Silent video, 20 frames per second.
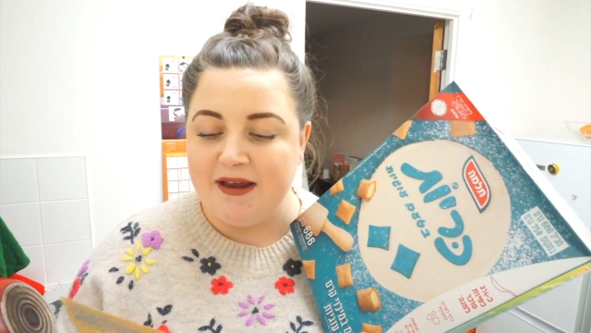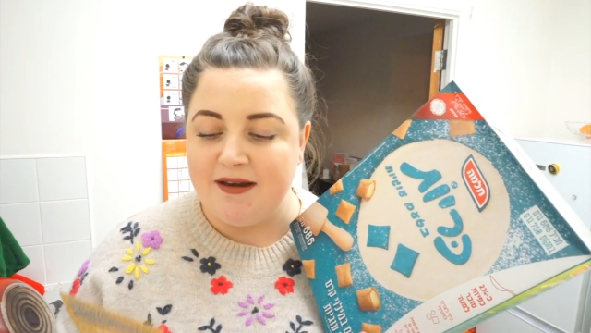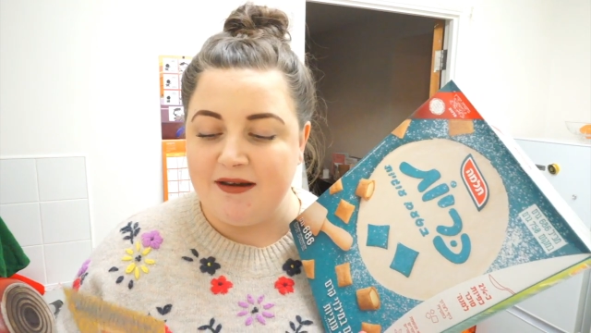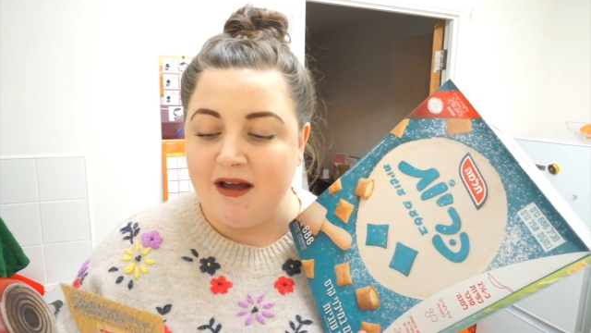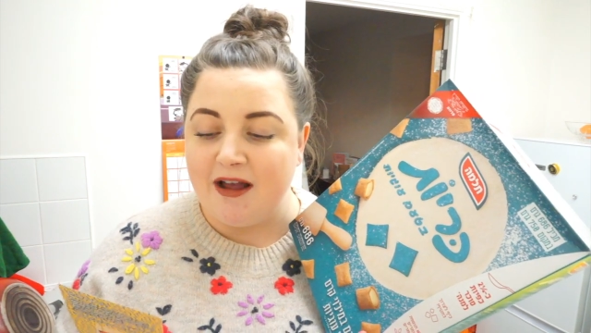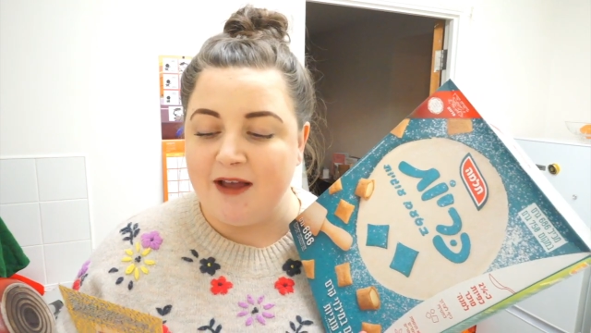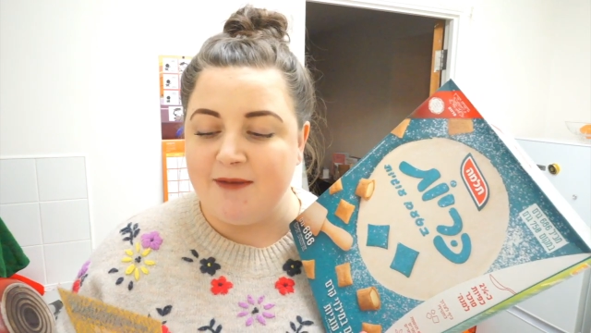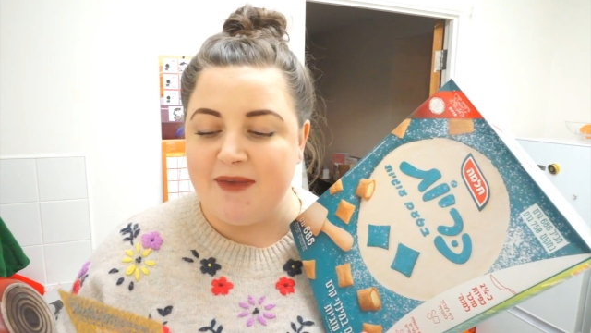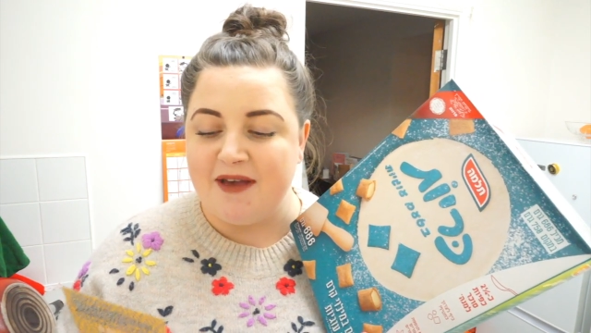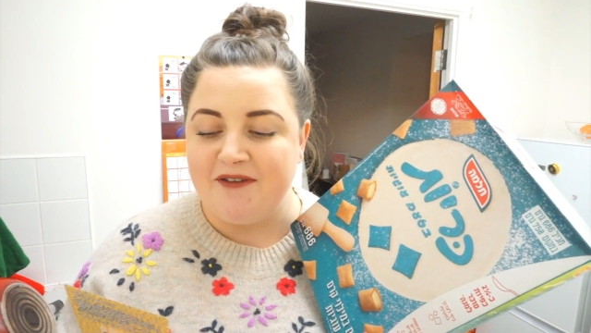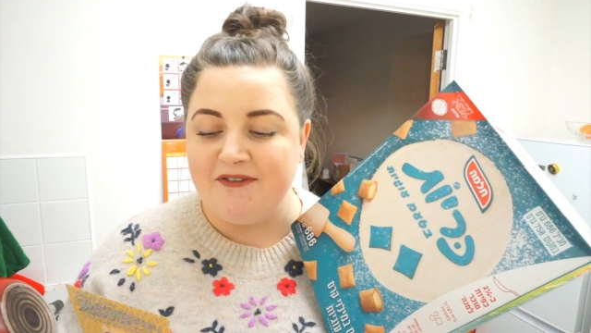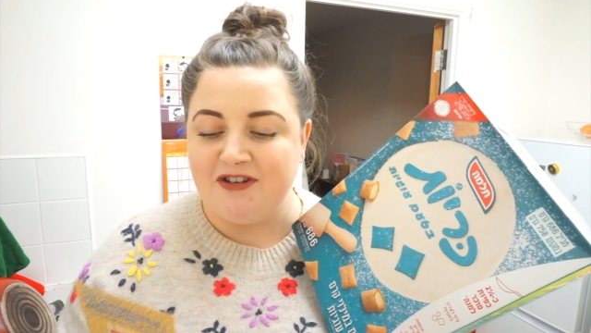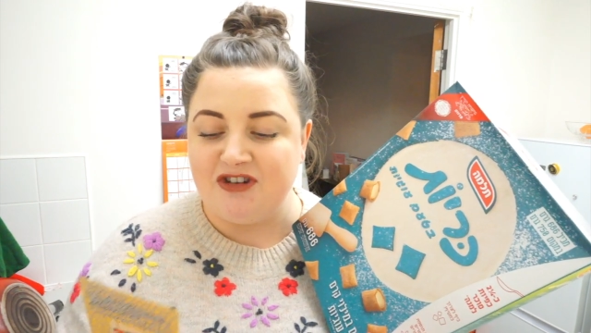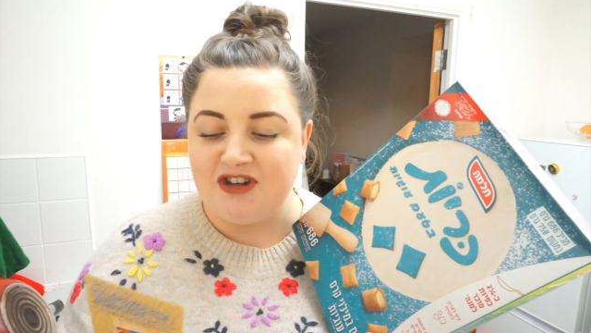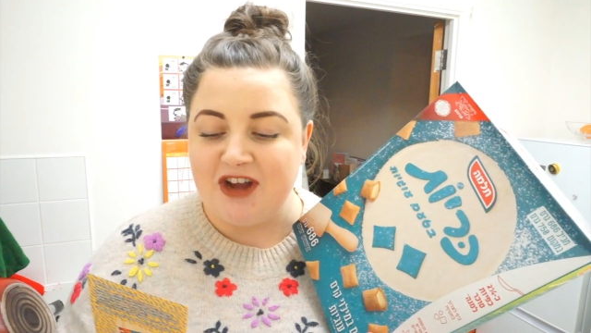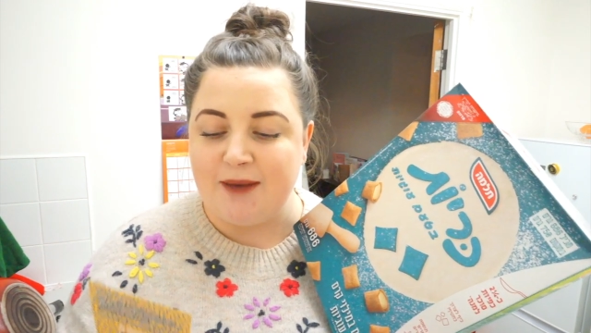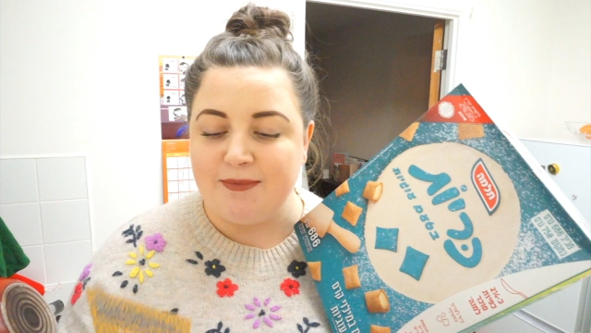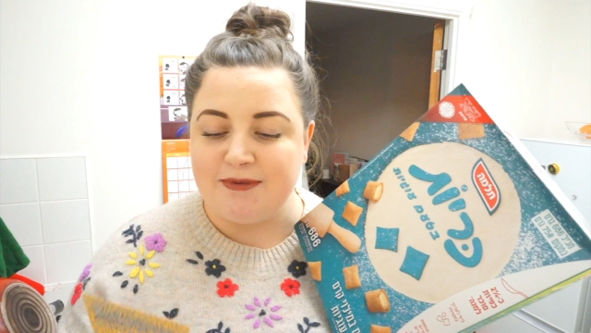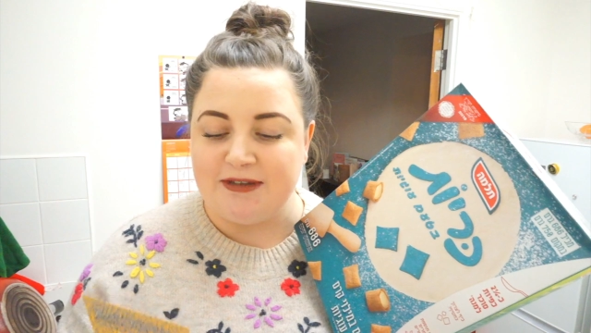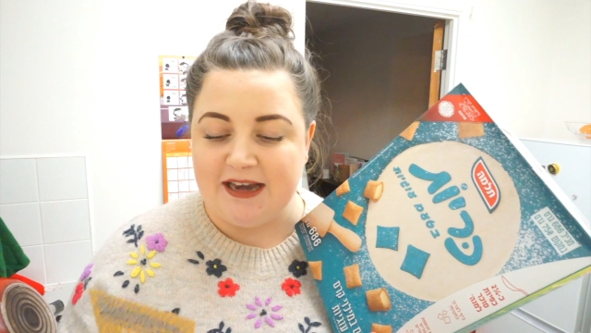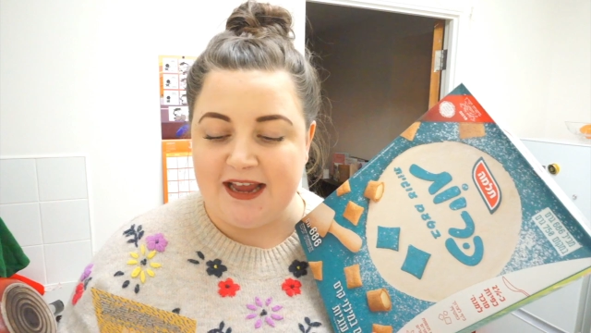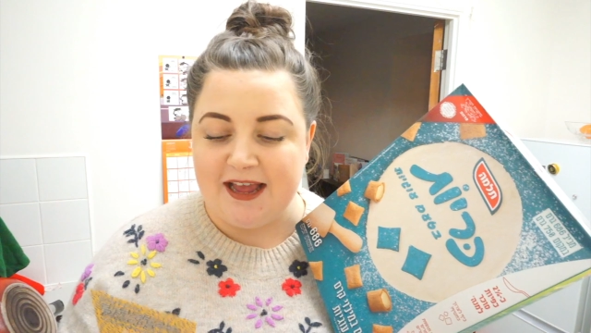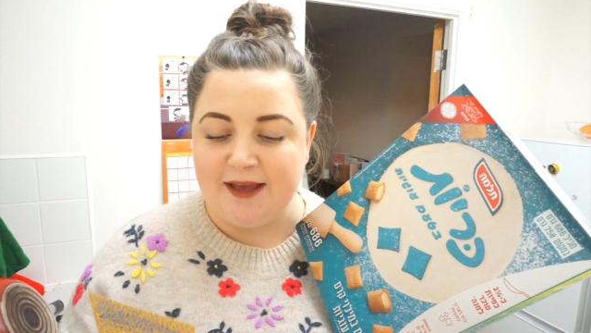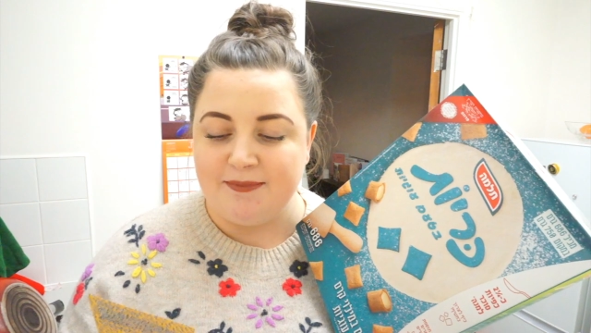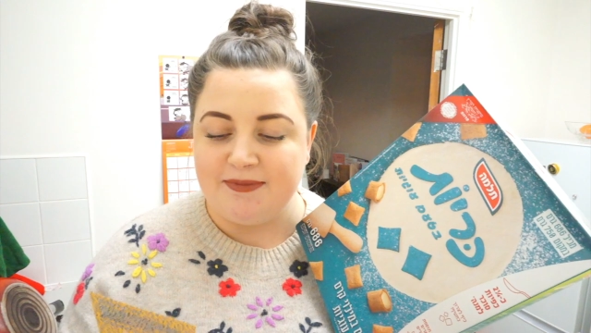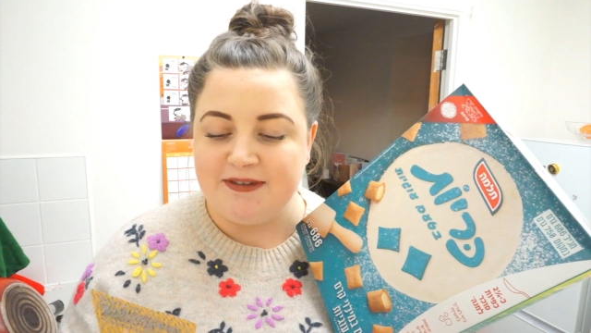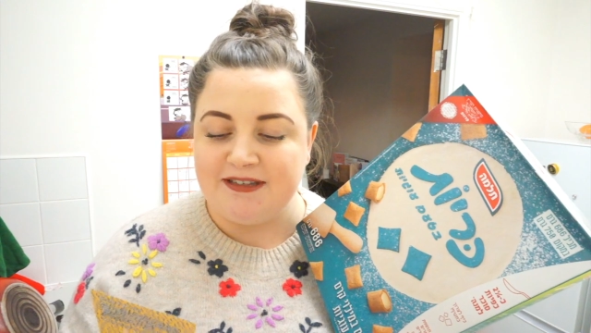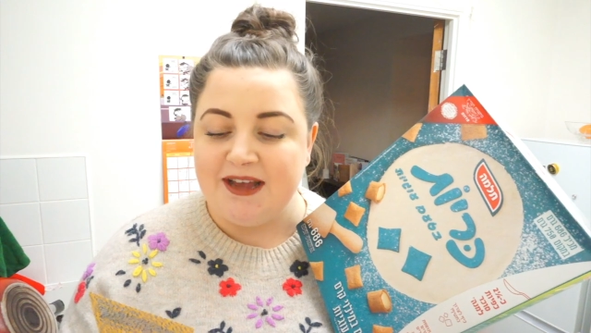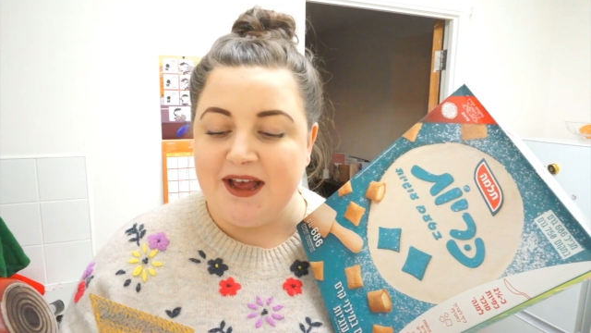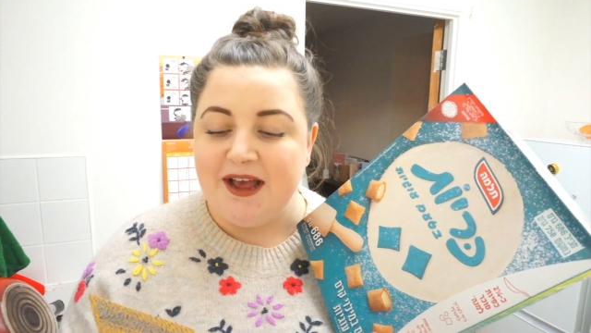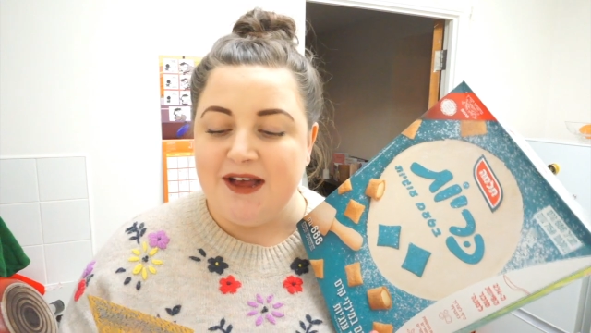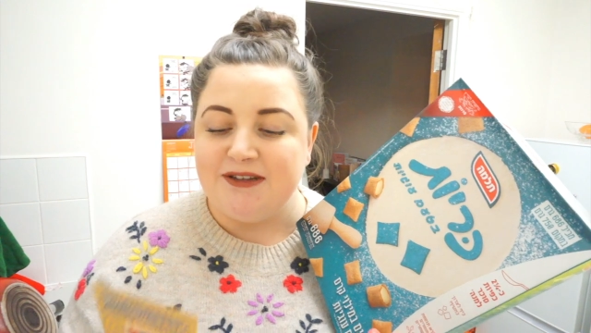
nightmare for chapped lips,